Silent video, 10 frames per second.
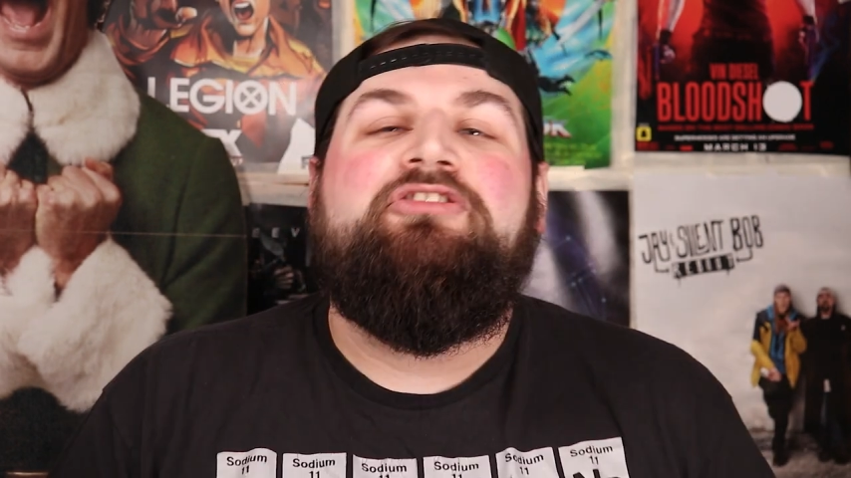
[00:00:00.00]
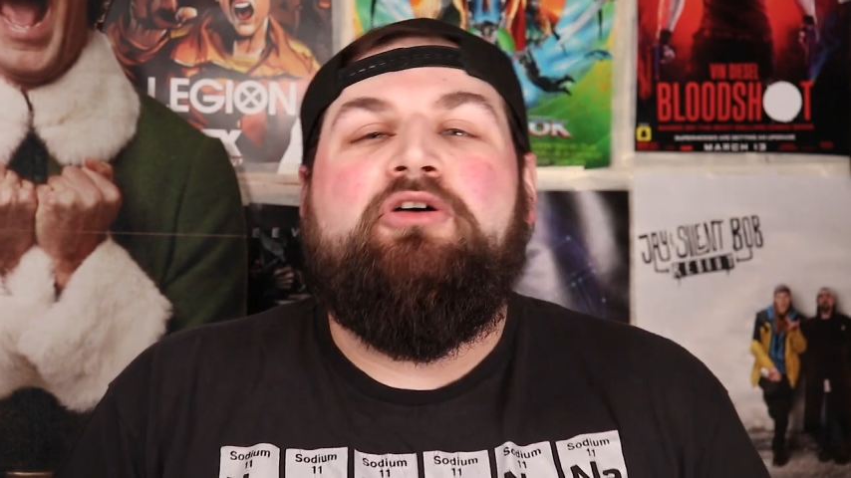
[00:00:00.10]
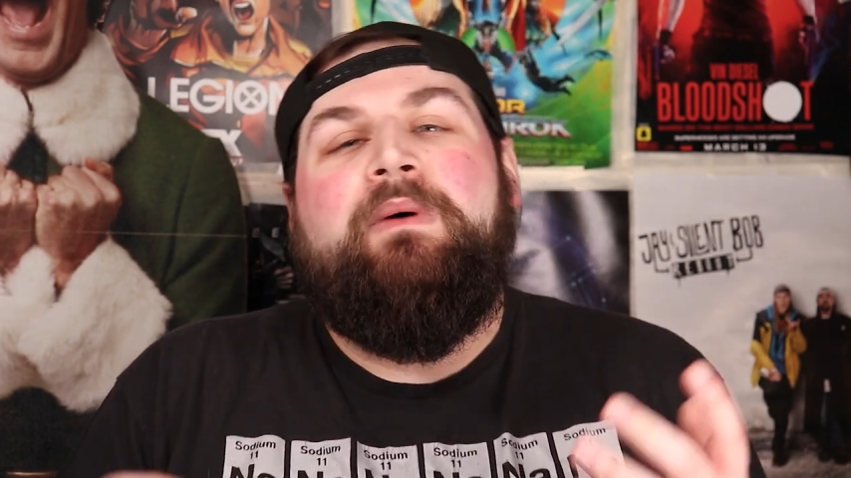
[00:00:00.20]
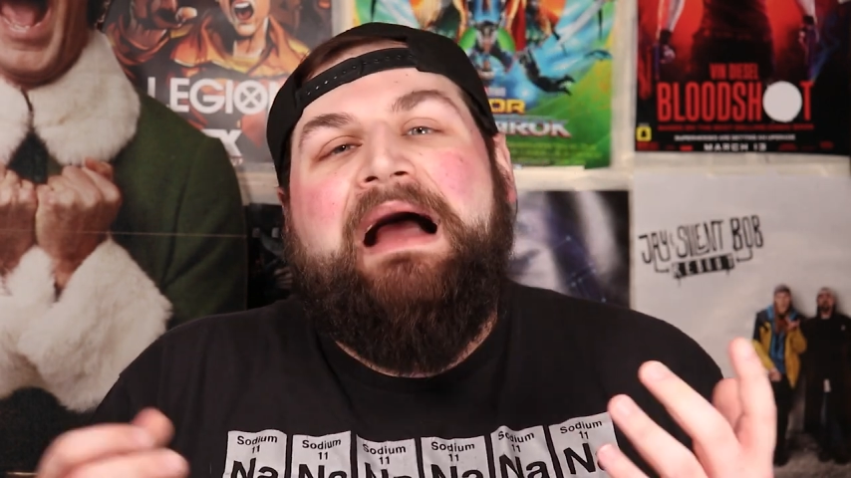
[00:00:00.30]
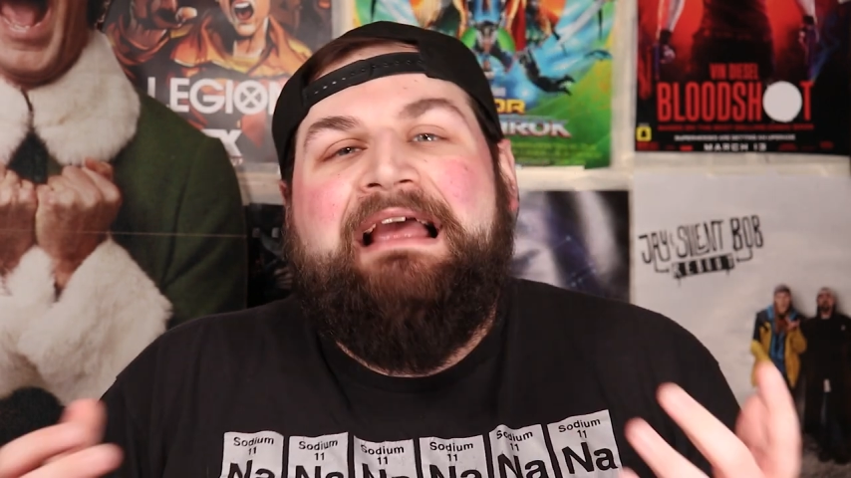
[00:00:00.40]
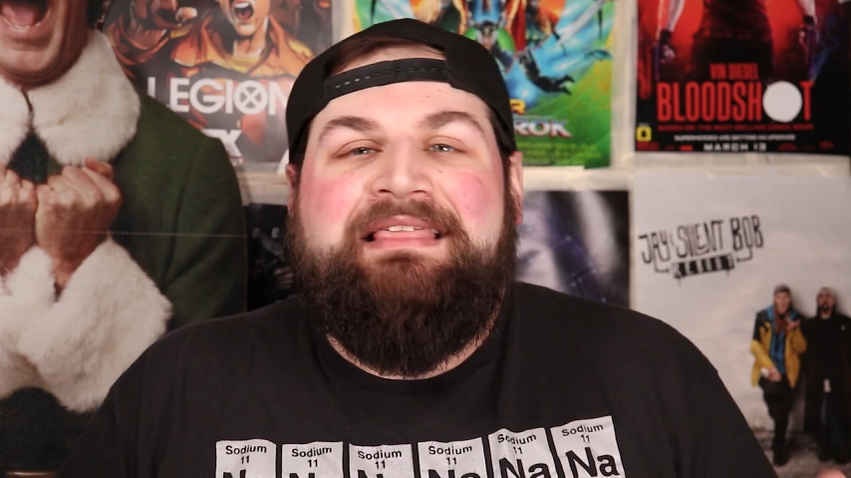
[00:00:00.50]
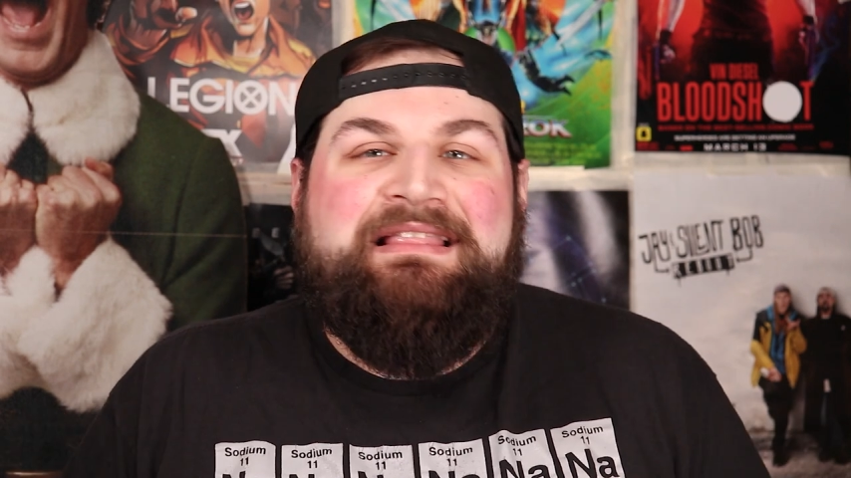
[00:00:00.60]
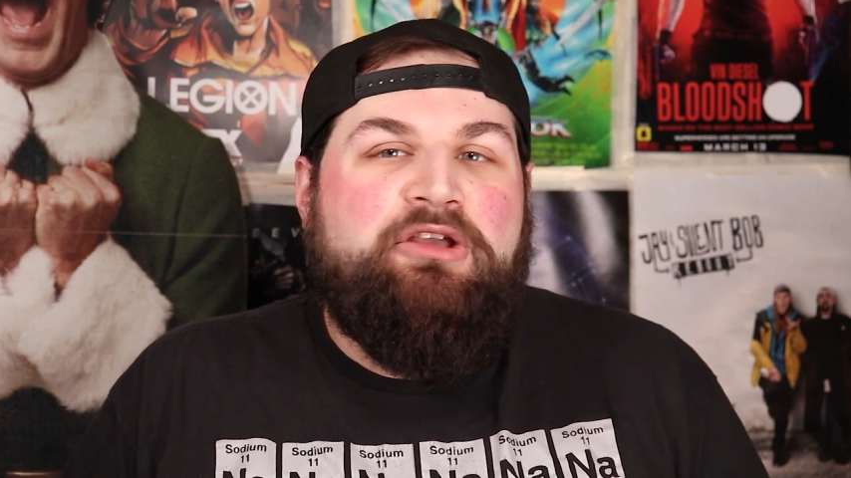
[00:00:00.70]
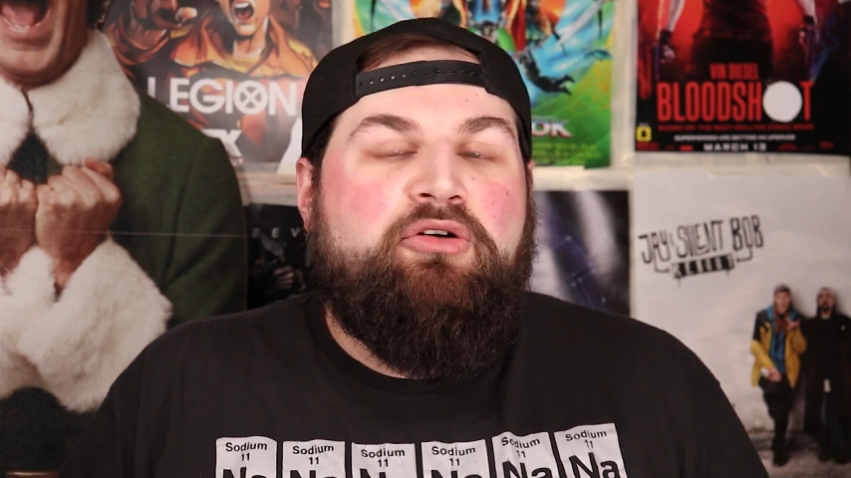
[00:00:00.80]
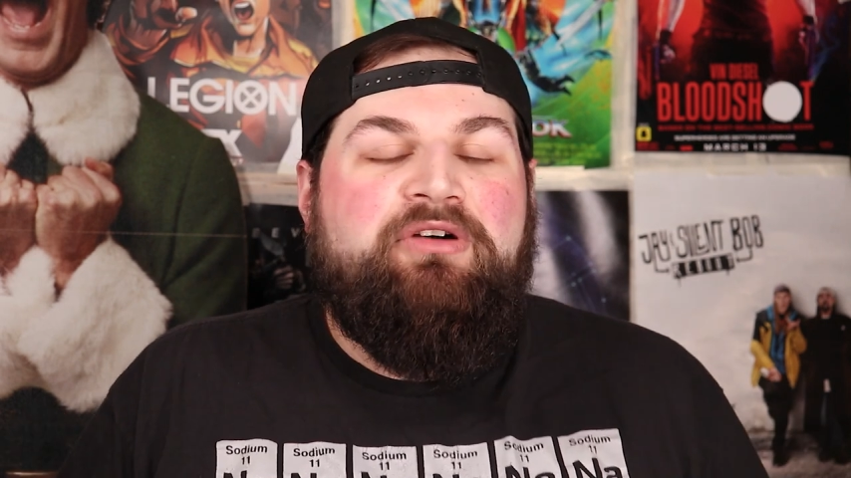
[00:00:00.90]
So I think
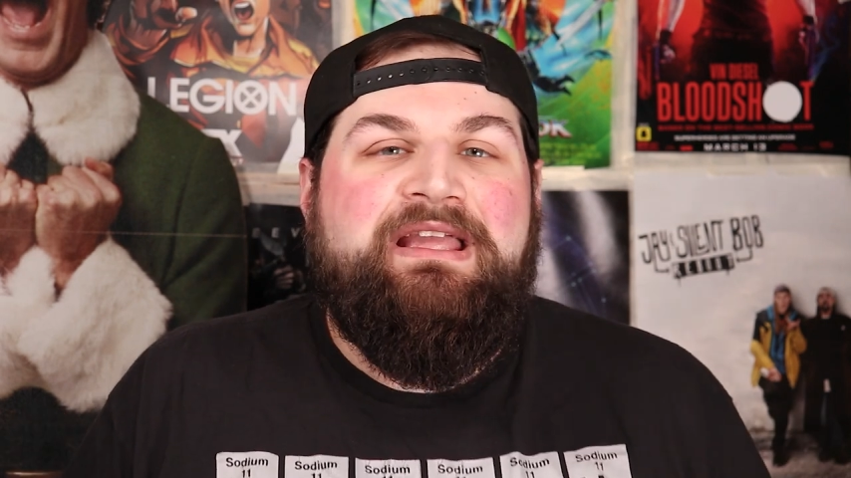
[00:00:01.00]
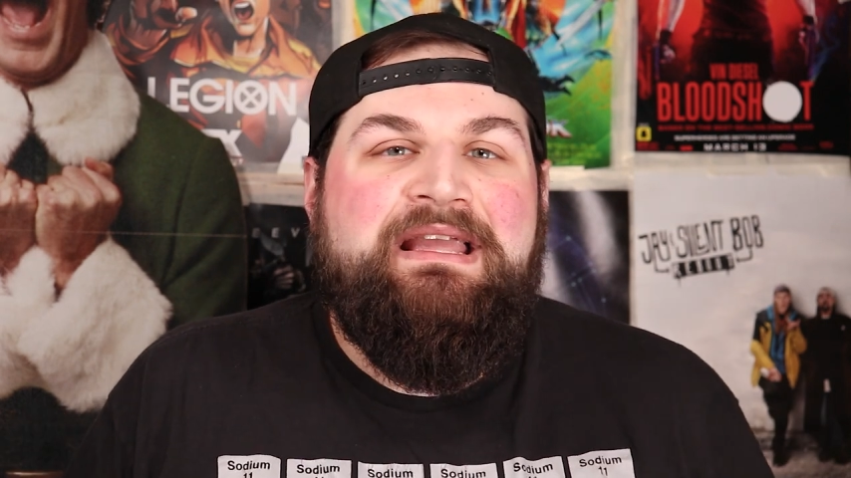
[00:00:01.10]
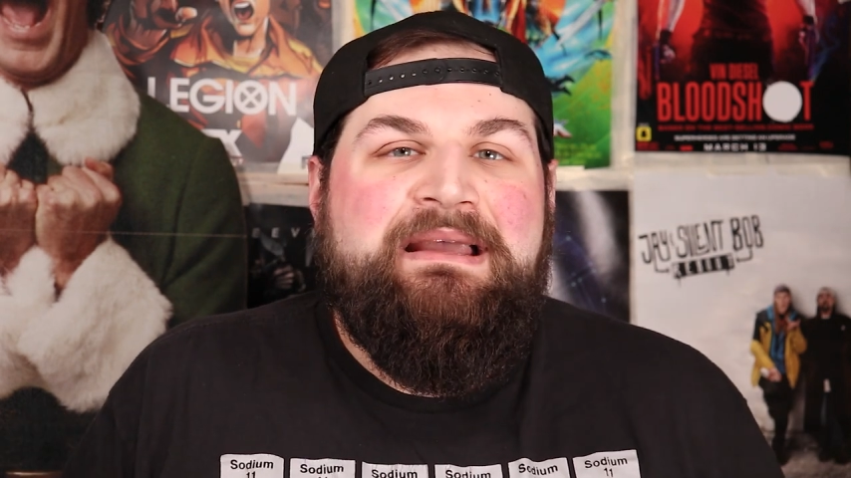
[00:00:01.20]
the only